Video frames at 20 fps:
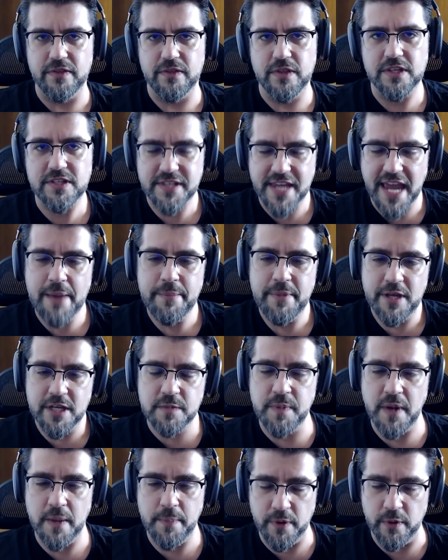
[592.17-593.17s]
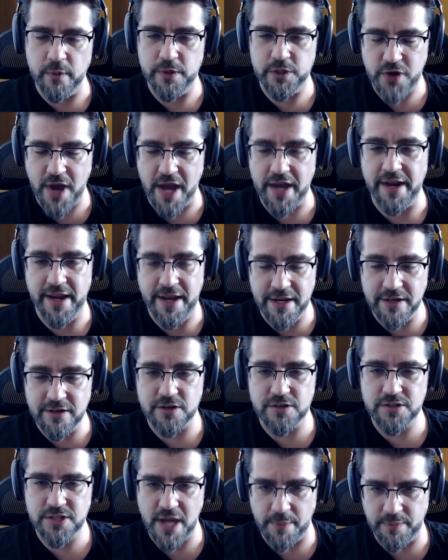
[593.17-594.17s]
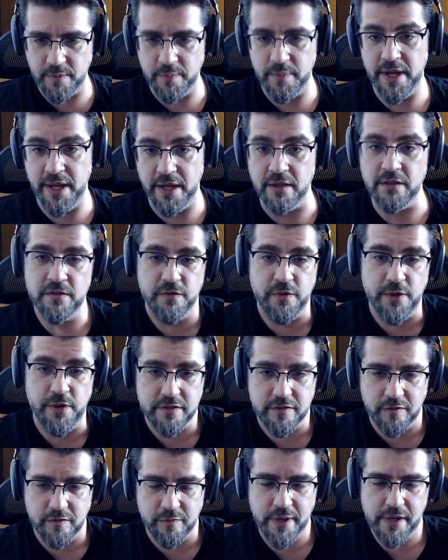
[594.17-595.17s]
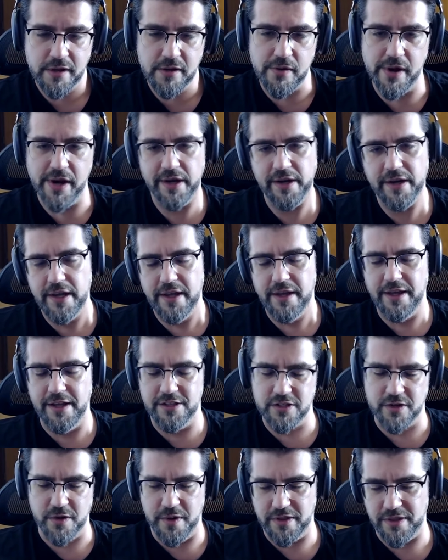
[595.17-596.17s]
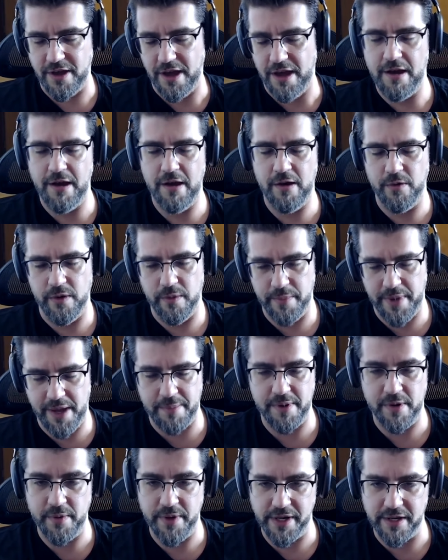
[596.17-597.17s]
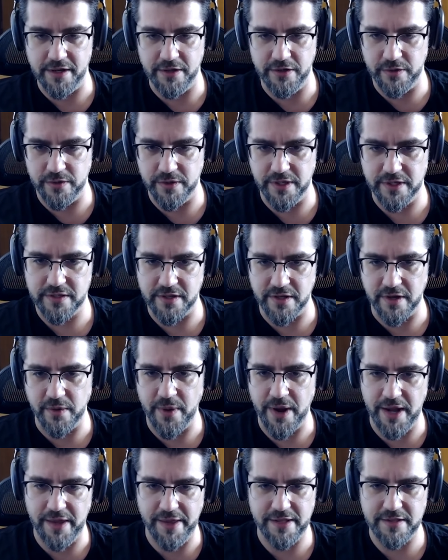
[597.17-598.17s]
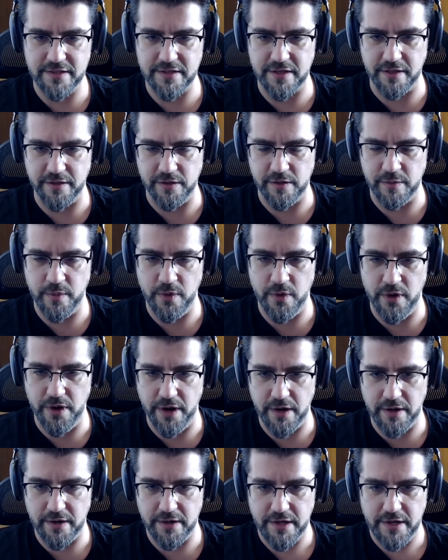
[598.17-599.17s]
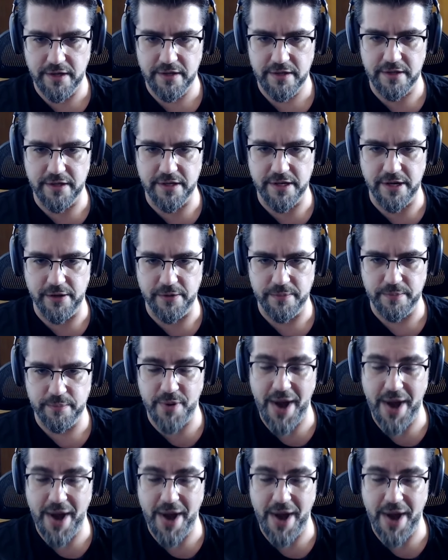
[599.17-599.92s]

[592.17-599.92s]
the scammiest people would try to intercept being the voice of bitcoin and so we thought oh well maybe we can do this in a way that's a little more you know